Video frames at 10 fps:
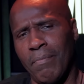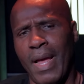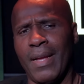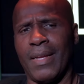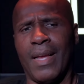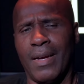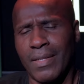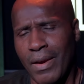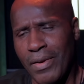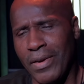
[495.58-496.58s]
of bank
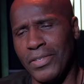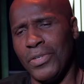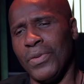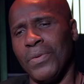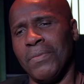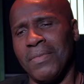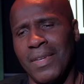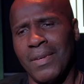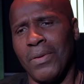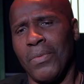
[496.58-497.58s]
accounts, I heard you
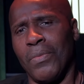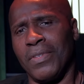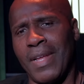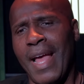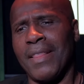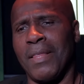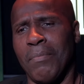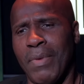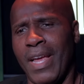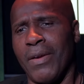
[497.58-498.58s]
was at the
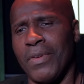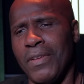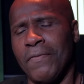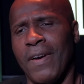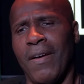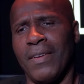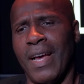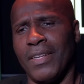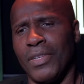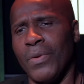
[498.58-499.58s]
bank when you found
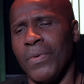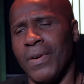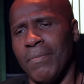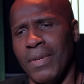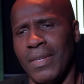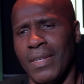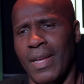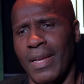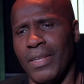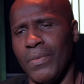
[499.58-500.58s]
out you were a
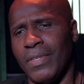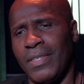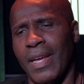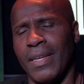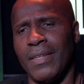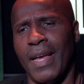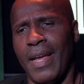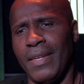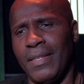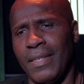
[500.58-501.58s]
millionaire. You were yeah. checking your
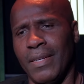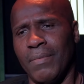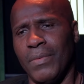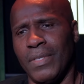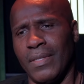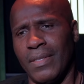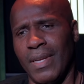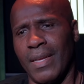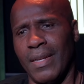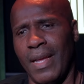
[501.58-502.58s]
A T M. You was
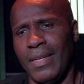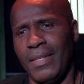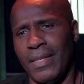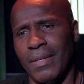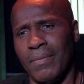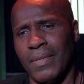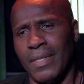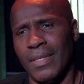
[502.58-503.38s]
checking the A T M. I was